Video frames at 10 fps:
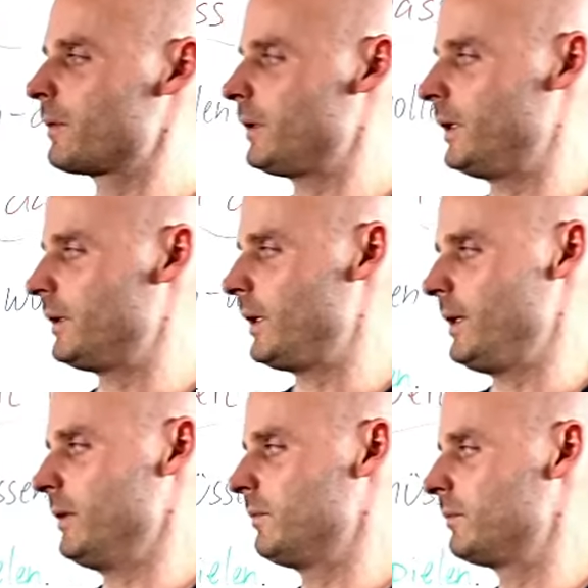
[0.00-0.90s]
like
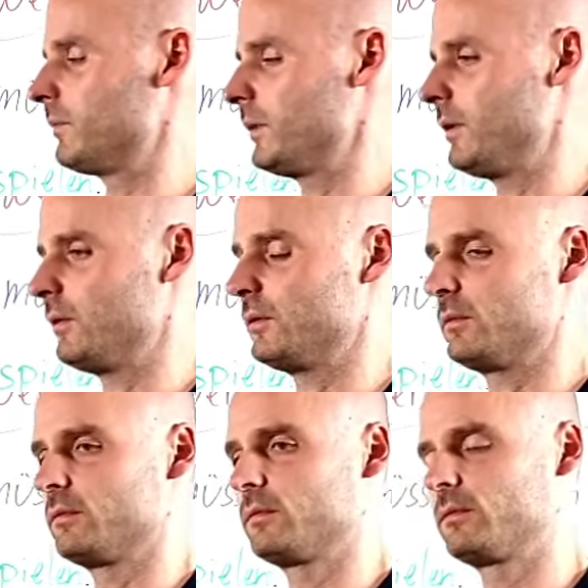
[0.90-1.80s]
I don't know,
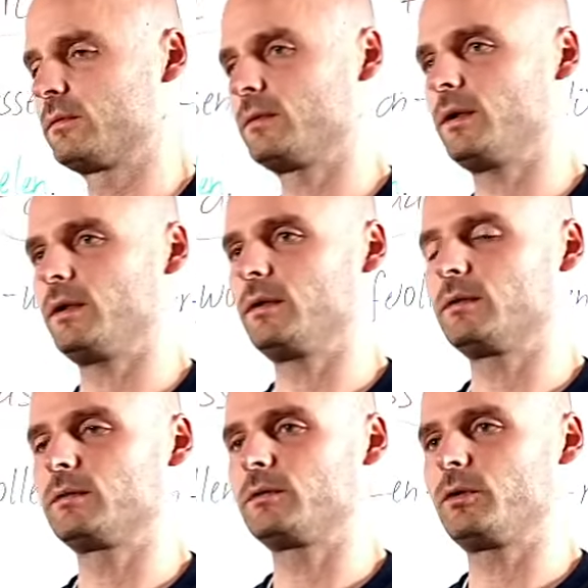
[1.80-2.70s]
I
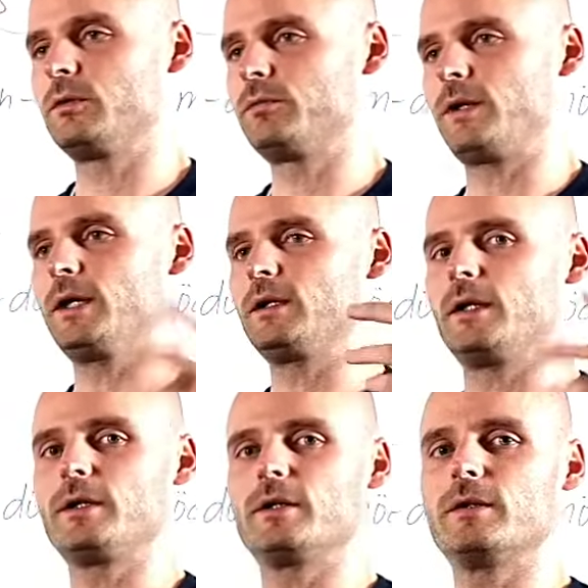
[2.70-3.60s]
couldn't find
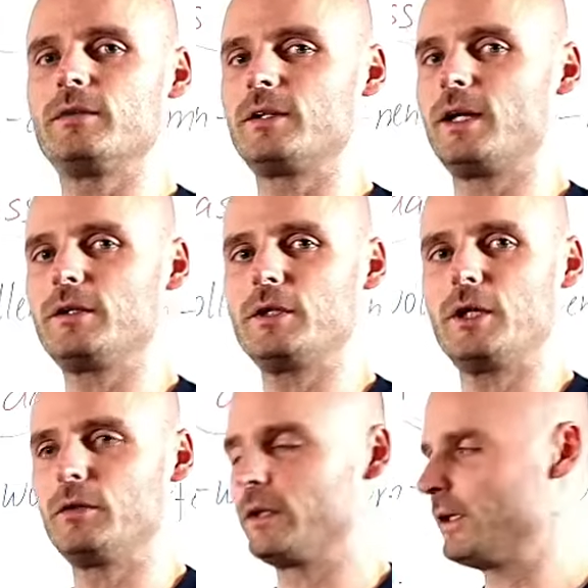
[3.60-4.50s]
like a start
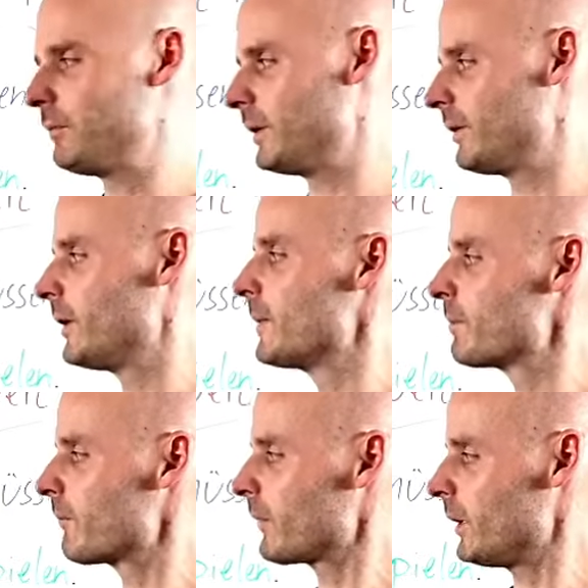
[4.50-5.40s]
now, yeah, but
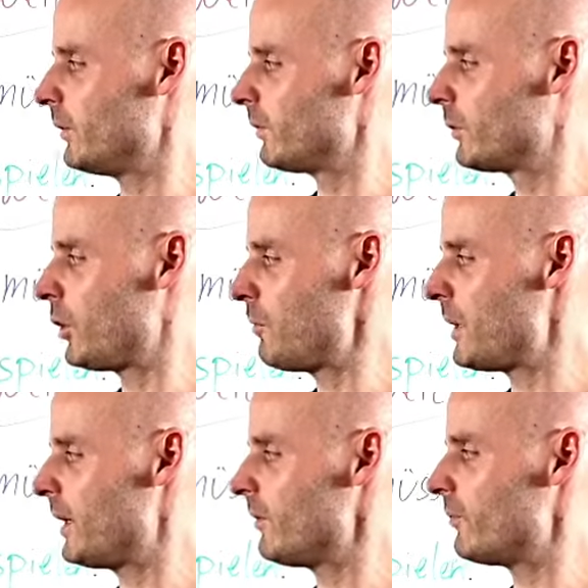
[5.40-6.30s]
it's
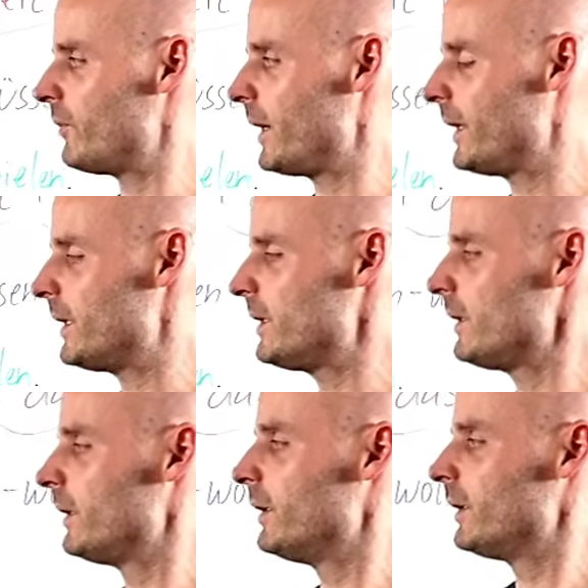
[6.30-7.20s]
Komma, weil
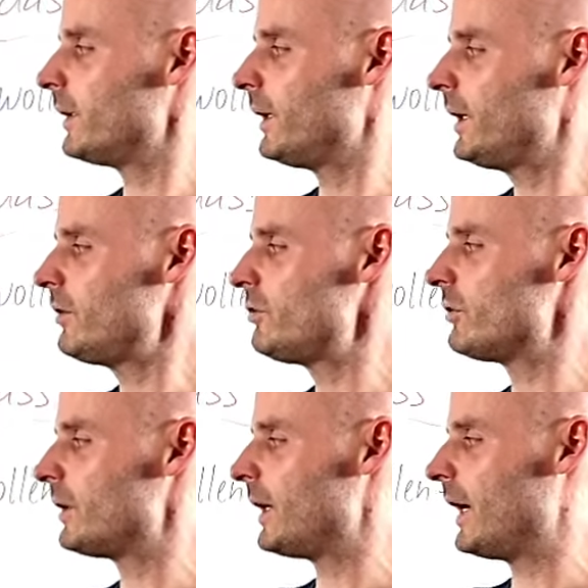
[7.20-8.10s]

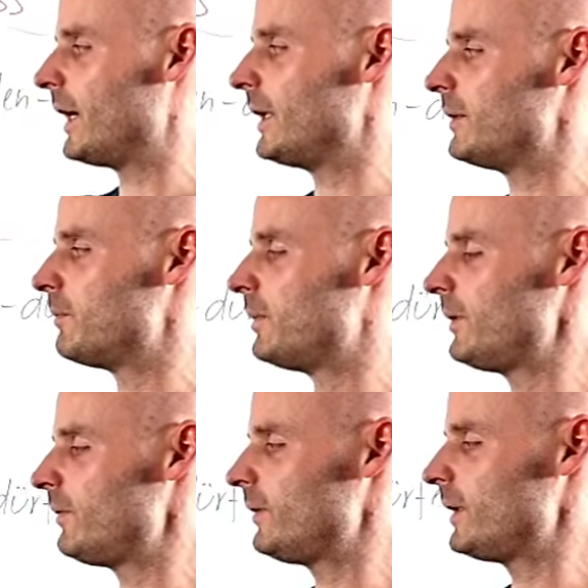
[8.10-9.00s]
ich ein
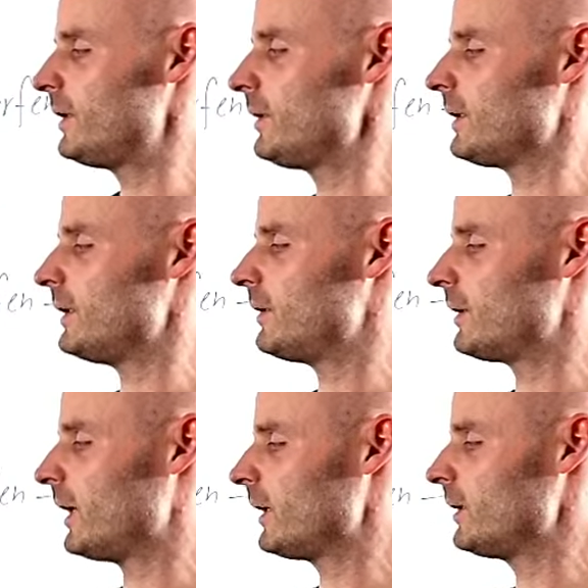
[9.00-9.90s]
bisschen
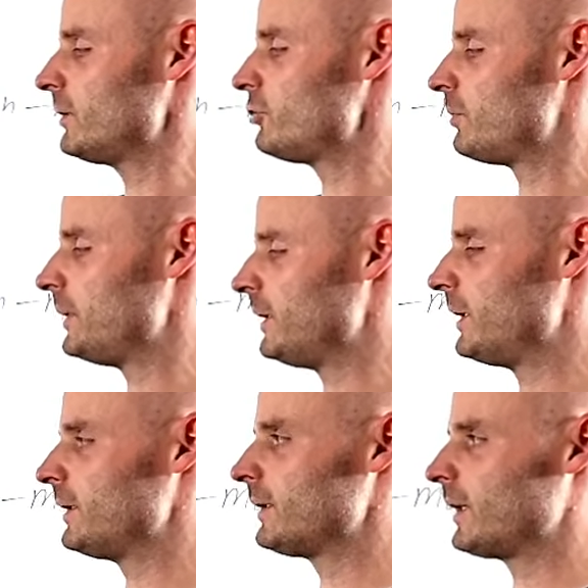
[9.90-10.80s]
Gitarre
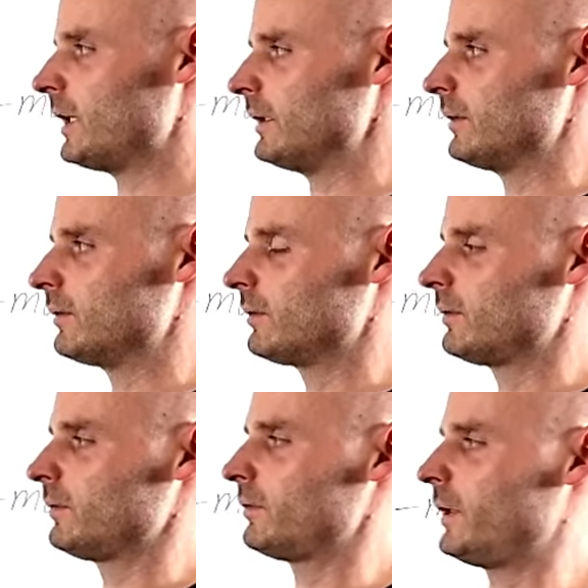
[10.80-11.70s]
spielen kann.
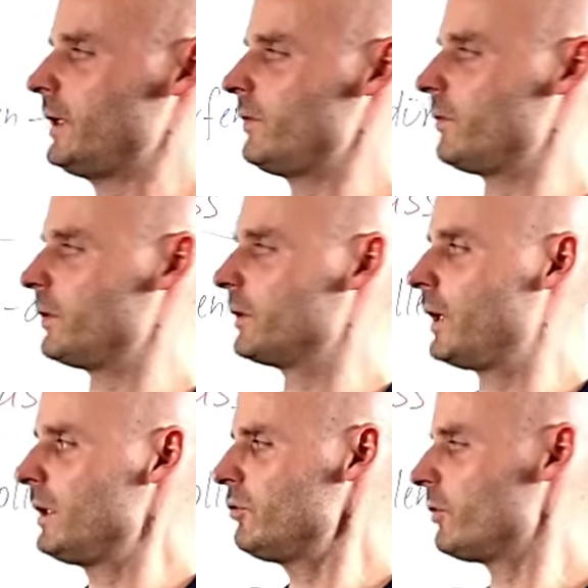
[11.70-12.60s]
Right? So the
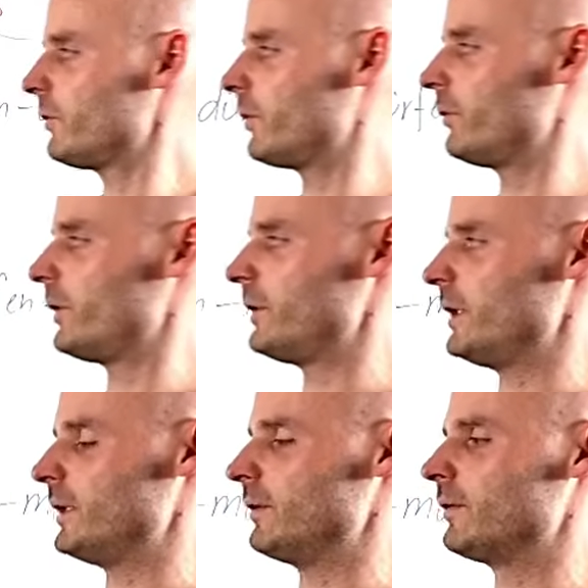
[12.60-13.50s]
kann just goes at
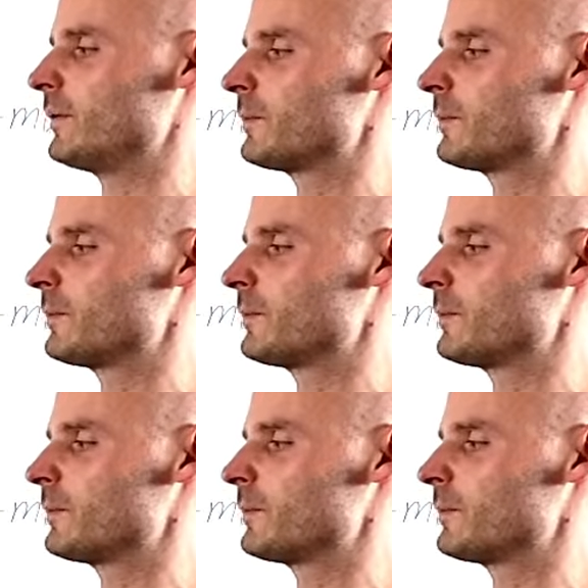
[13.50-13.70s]
the end.